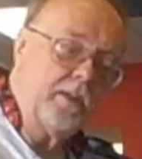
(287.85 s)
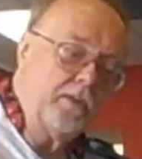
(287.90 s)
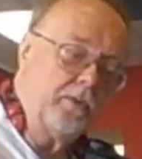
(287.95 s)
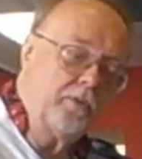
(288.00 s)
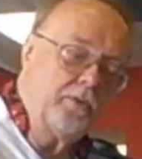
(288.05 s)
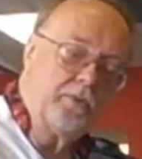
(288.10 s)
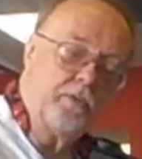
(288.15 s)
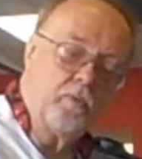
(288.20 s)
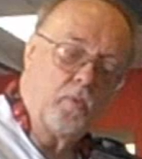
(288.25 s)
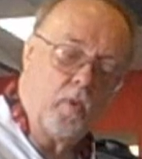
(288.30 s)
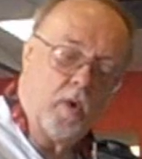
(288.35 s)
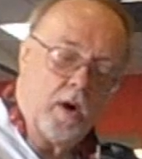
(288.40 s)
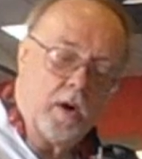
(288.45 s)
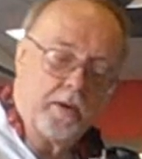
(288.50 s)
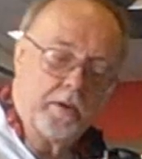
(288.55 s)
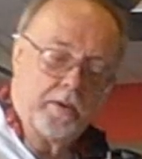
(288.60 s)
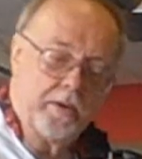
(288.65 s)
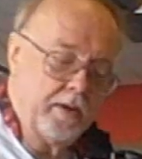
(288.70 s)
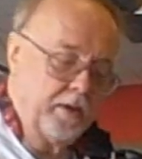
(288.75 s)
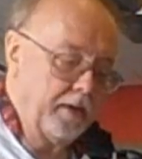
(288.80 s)
use of
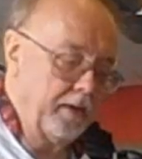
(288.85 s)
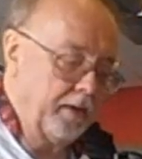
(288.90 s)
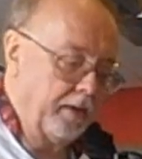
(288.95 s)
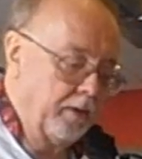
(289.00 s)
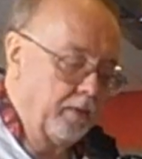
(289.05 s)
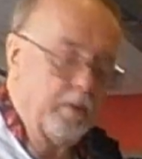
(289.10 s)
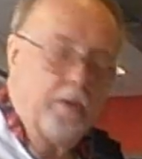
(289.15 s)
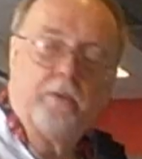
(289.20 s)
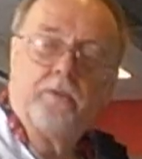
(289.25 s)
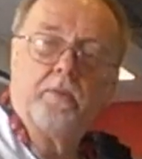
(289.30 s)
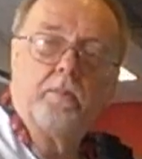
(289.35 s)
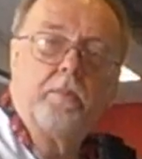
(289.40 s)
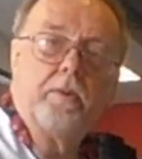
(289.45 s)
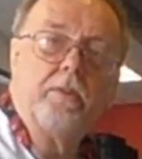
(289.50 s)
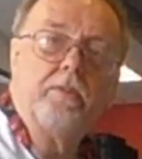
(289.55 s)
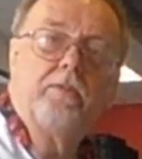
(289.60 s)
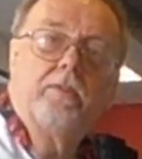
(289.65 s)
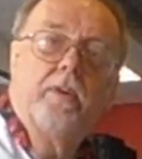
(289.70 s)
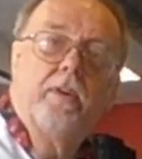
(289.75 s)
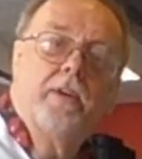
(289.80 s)
water in
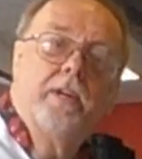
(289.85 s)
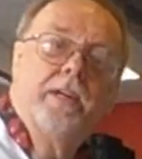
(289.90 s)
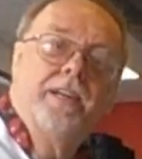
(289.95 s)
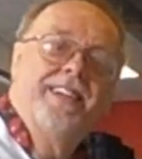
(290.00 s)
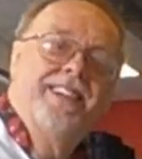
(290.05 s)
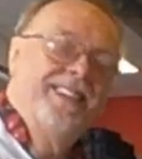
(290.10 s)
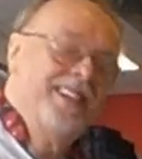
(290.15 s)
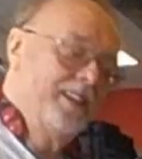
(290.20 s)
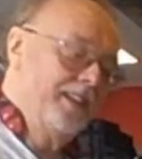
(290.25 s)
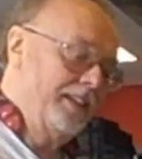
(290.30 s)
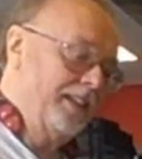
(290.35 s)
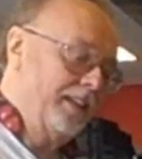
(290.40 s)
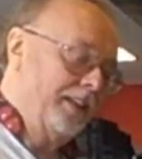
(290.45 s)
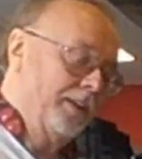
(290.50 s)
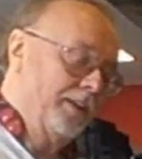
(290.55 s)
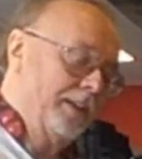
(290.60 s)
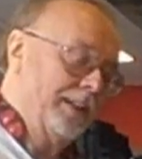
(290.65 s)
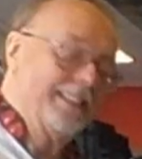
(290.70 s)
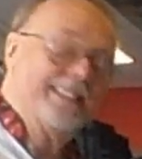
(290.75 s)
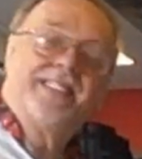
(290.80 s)
recipes.
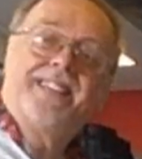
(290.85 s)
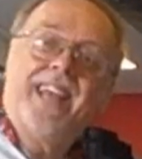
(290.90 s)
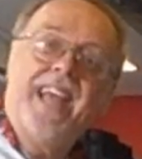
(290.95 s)
You know, it's